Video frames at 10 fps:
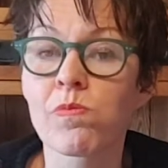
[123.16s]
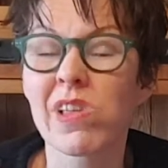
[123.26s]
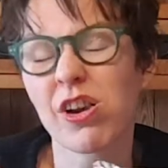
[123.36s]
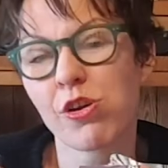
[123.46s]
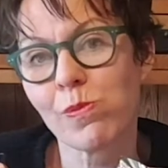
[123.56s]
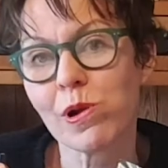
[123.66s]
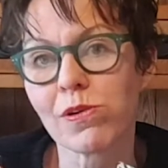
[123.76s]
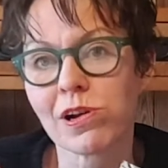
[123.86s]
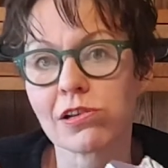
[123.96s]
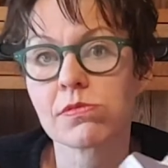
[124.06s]
and to be
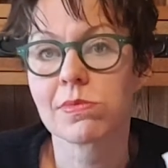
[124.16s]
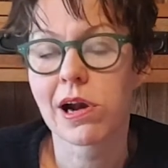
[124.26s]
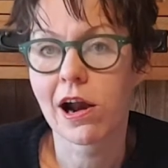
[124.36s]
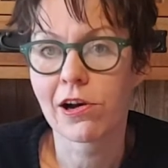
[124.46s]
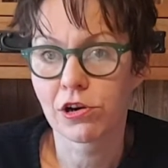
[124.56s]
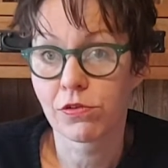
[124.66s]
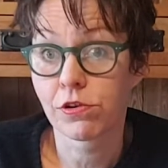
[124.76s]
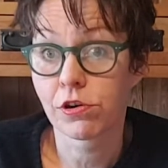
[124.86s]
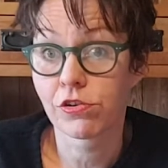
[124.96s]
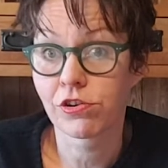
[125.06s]
honest, hide it for
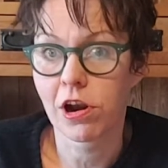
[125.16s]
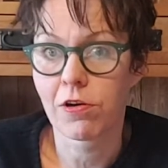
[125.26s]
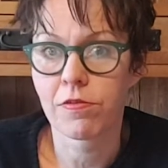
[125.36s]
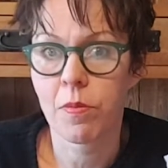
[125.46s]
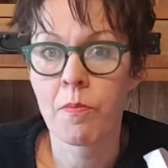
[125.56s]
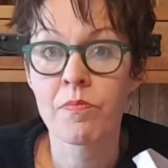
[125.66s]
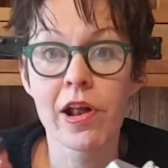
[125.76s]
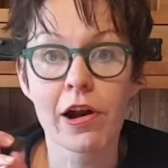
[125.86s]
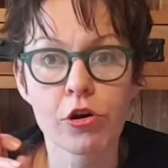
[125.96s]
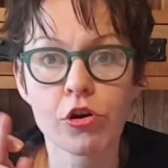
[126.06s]
yourself.
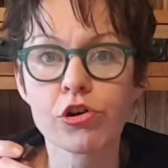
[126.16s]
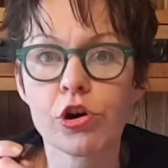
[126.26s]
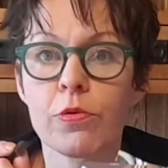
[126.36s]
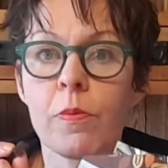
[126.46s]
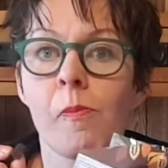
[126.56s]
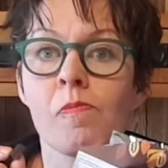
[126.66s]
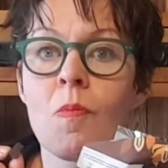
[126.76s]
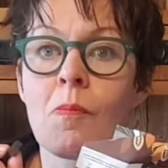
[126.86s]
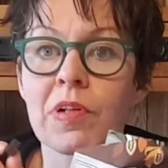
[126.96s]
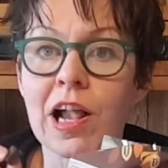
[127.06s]
And also,
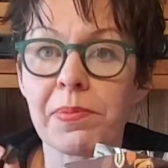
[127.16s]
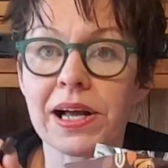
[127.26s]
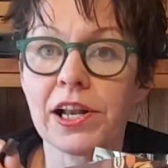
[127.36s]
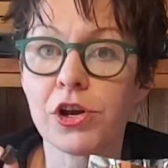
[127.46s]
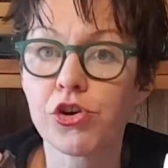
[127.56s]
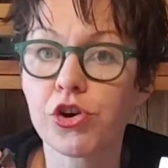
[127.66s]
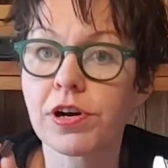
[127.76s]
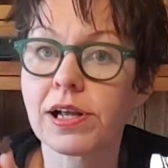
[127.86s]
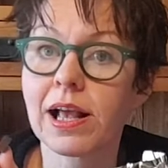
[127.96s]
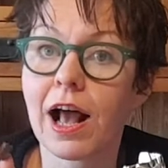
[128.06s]
keep any
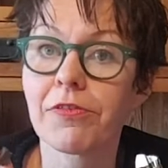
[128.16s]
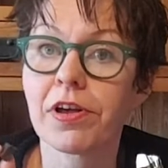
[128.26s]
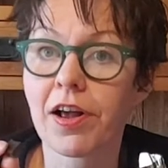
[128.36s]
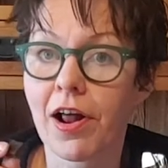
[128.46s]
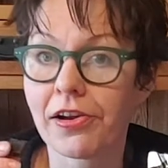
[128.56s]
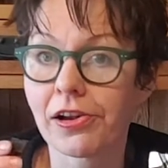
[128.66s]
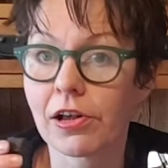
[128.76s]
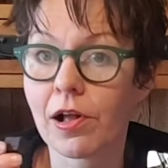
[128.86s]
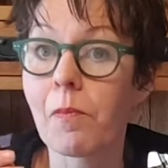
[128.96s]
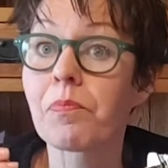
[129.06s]
chocolate advent
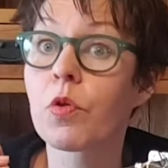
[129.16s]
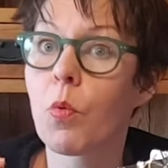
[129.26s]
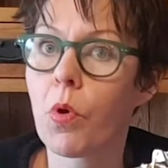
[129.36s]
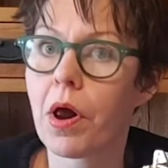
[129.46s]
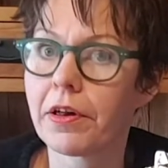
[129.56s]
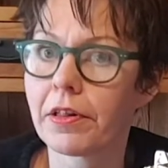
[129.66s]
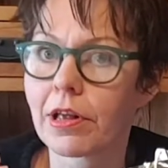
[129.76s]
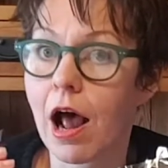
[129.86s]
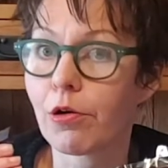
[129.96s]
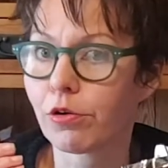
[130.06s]
calendar well
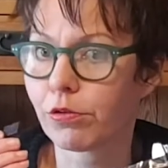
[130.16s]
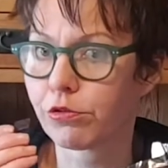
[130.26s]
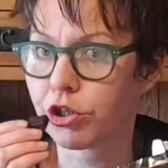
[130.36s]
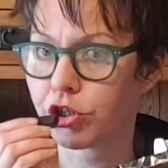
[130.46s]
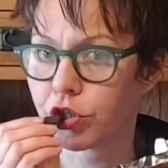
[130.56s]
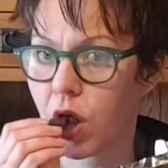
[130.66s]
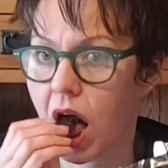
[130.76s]
out of reach.